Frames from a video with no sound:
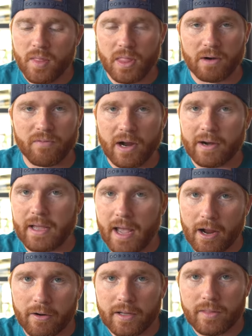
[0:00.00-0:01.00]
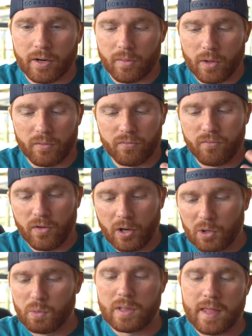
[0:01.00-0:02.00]
They're very airy. They're, they're
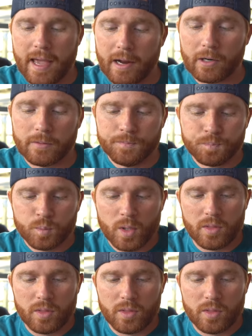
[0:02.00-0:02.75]
filled with air.